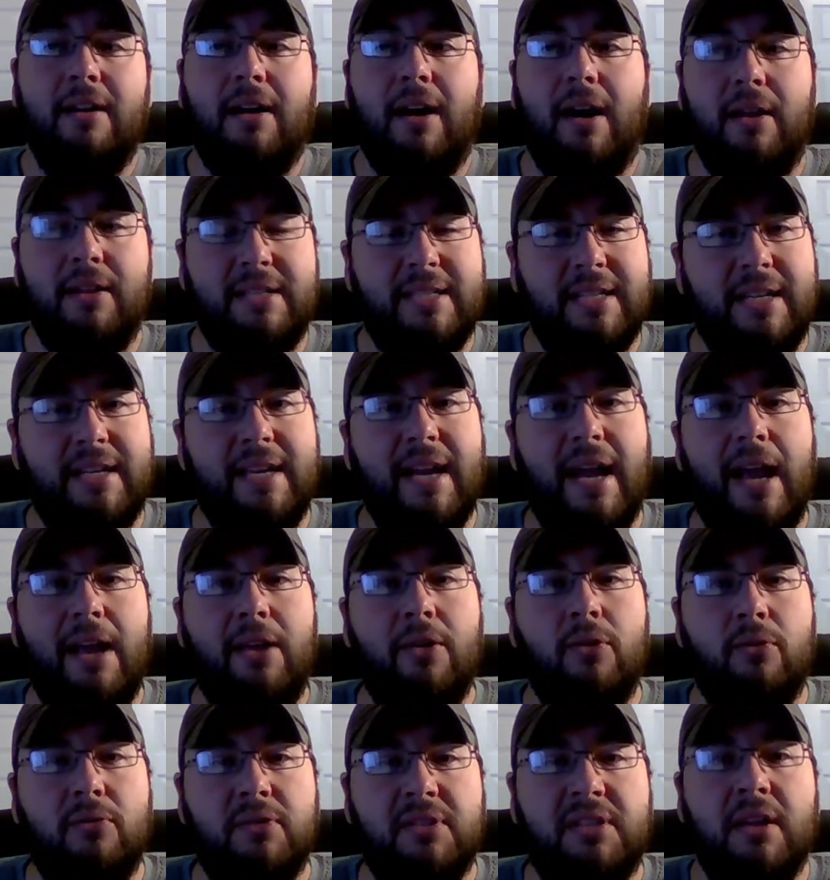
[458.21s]
Uh, it's a guy
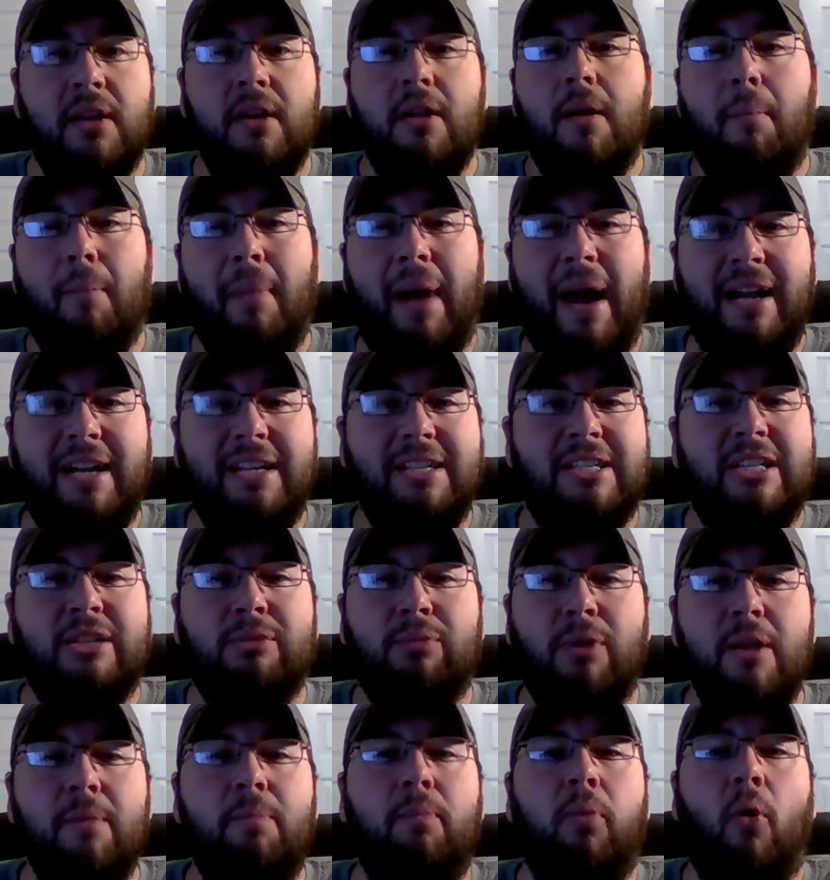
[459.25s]
who's minus
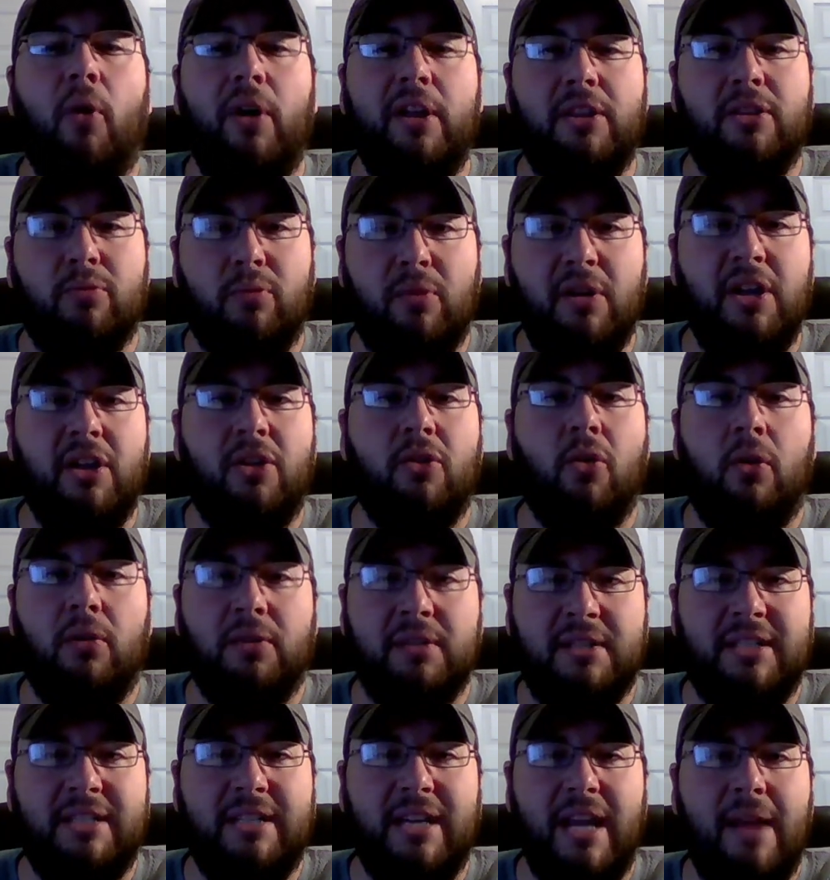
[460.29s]
3.3
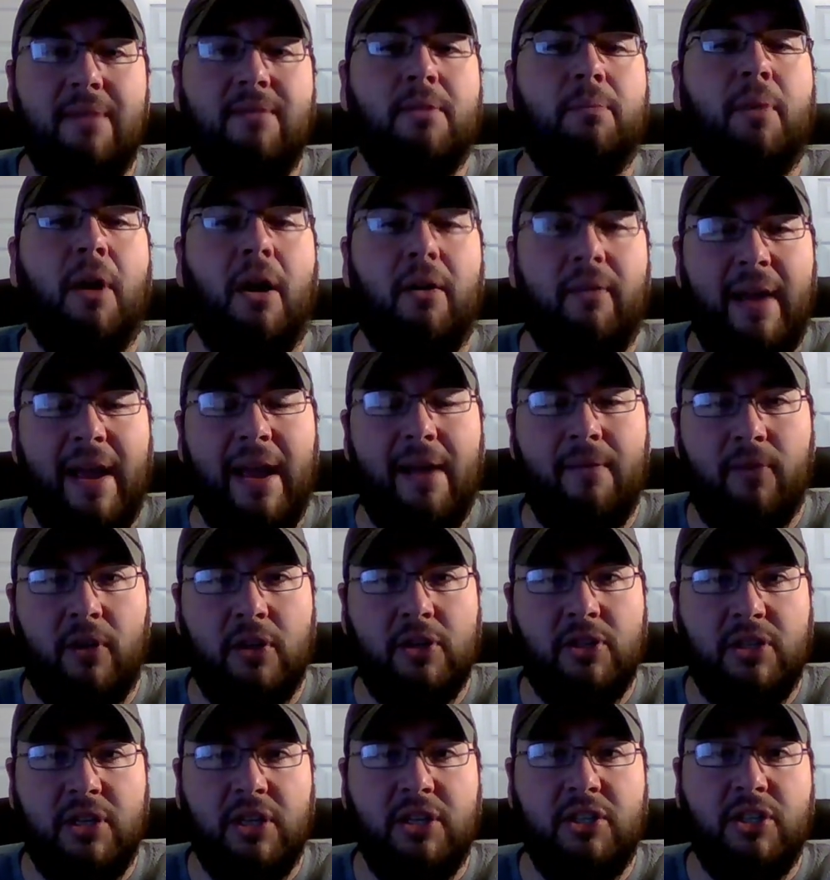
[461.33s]
goals saved above
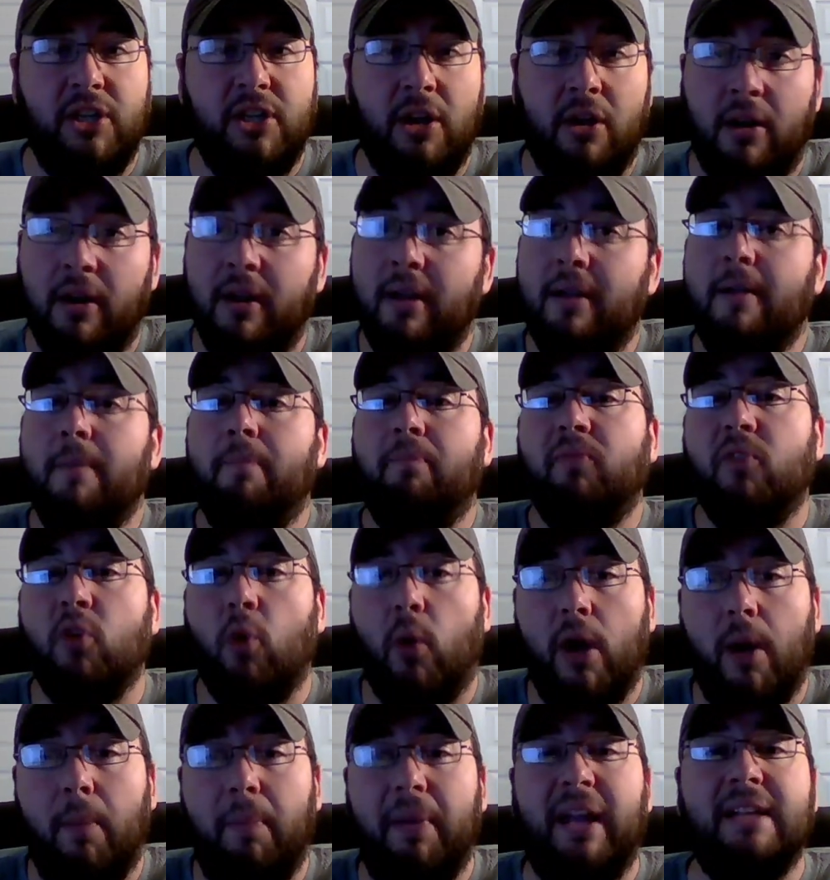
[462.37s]
average this year,
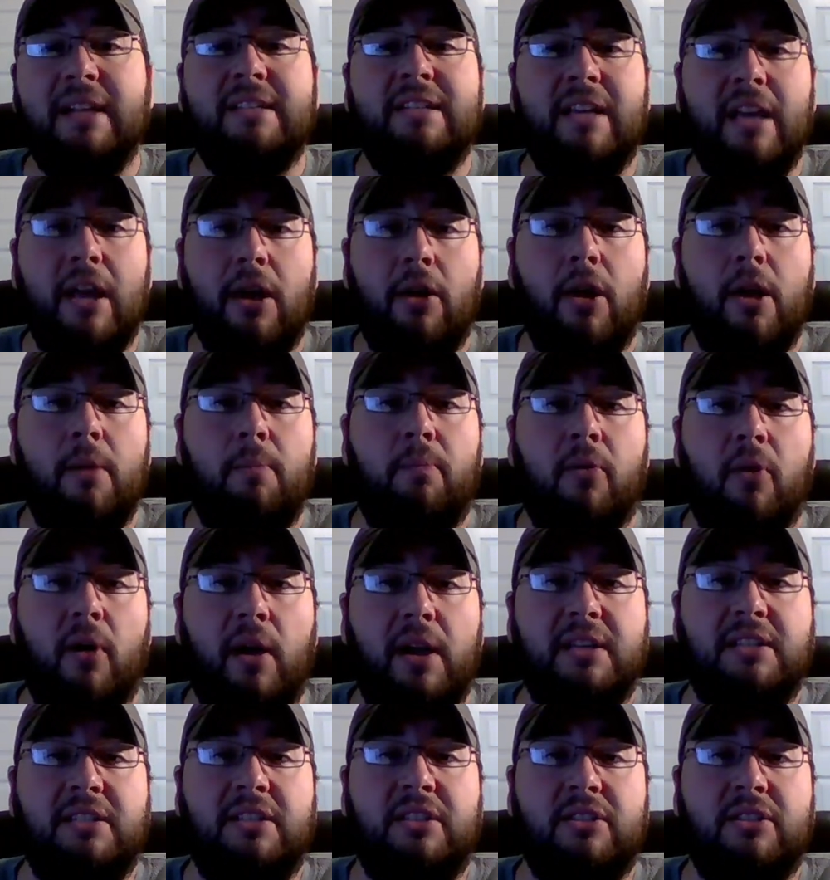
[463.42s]
going up against Carey Price.